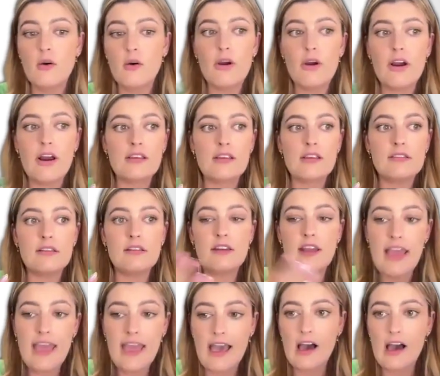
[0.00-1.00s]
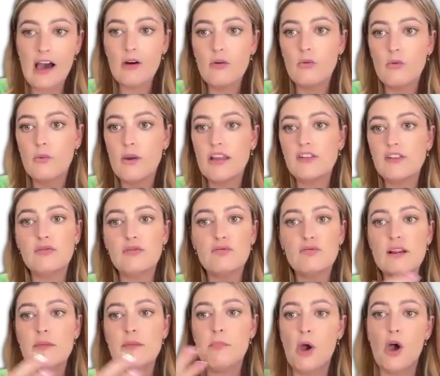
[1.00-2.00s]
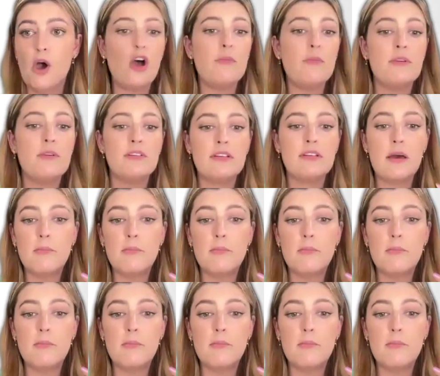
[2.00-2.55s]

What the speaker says: Whereas now we just repurpose